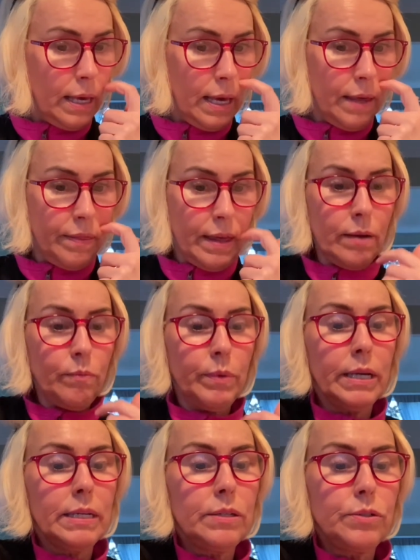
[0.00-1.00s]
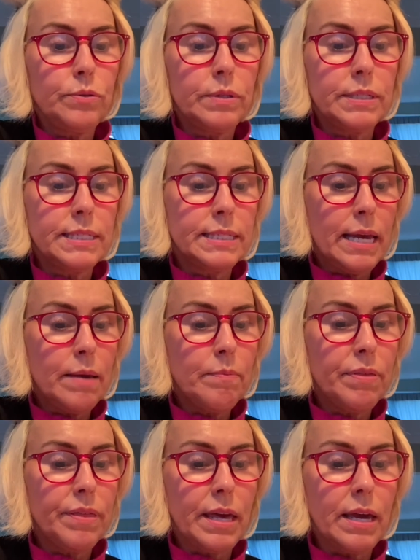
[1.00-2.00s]
And then we're gonna do the same
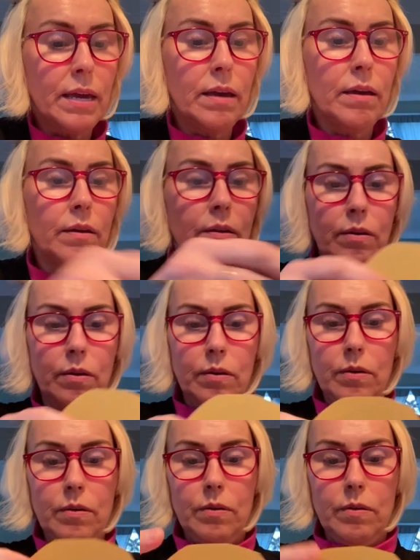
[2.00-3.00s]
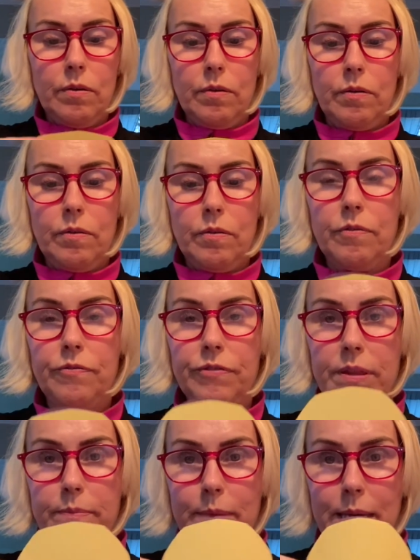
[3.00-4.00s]
thing for
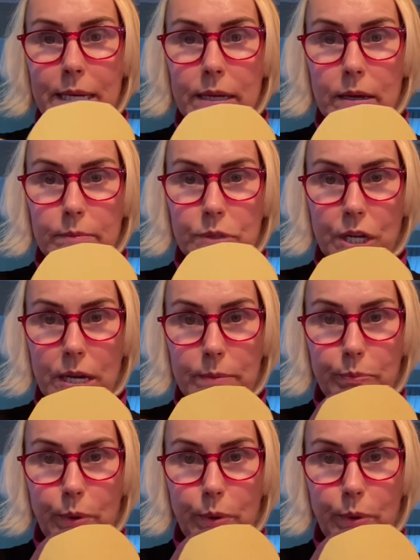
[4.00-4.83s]
the medium shape.